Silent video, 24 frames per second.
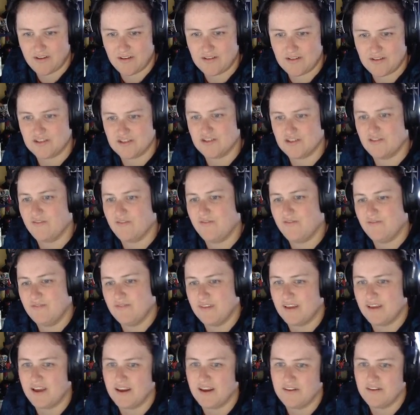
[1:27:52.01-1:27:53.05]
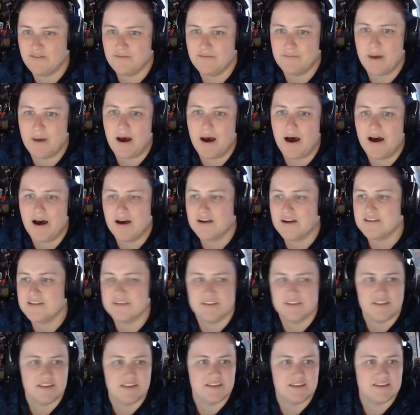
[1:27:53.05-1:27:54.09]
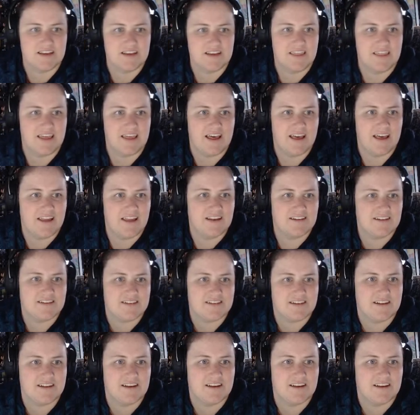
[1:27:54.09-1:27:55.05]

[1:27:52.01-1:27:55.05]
just kind of parks and things like that.